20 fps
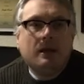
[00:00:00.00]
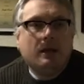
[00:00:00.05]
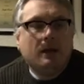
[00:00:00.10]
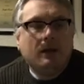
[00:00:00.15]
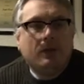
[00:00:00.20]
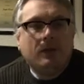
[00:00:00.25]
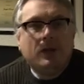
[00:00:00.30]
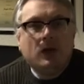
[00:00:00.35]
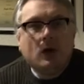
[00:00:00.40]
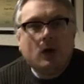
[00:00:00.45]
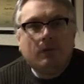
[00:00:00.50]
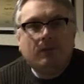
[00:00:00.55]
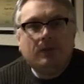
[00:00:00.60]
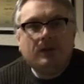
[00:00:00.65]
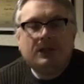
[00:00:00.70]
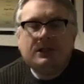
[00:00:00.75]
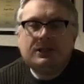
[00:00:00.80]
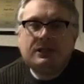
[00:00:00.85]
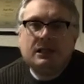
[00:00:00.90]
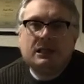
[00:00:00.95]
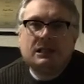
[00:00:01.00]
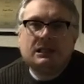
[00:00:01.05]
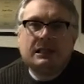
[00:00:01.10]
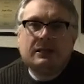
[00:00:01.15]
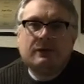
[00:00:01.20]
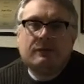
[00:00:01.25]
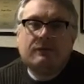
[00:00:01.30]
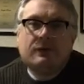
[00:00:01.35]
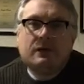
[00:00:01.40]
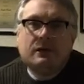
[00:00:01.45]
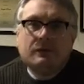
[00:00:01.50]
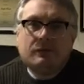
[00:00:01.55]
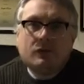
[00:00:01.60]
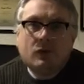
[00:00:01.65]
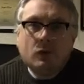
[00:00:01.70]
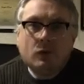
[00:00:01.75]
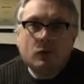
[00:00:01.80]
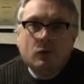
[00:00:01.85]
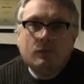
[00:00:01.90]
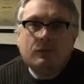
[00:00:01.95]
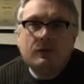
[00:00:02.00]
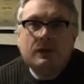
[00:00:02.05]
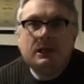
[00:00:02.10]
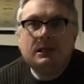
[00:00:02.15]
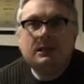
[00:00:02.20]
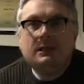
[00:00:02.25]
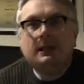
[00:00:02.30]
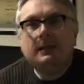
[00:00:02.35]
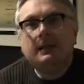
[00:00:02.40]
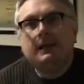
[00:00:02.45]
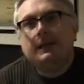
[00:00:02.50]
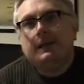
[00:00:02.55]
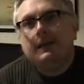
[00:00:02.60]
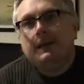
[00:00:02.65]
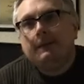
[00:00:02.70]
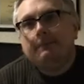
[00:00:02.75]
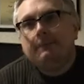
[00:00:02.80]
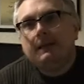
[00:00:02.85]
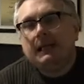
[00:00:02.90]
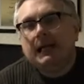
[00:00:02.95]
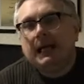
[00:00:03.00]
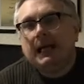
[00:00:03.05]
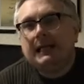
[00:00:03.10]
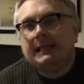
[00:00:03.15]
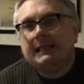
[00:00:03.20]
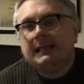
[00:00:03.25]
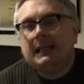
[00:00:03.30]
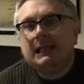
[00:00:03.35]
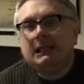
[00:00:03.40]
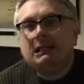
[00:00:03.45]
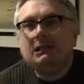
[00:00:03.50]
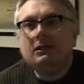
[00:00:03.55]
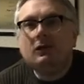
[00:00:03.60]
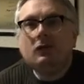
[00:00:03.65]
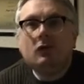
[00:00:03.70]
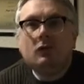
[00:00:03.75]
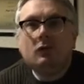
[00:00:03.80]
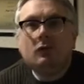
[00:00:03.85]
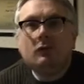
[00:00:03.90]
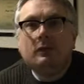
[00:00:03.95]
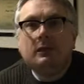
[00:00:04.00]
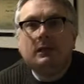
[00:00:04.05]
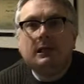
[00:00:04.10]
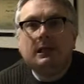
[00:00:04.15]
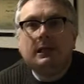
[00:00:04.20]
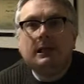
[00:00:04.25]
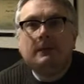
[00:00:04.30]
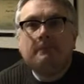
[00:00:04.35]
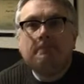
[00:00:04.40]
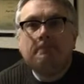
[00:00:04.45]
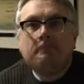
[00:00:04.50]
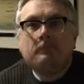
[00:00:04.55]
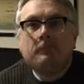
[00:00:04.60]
The obvious things like the fear of COVID, being isolated and lonely.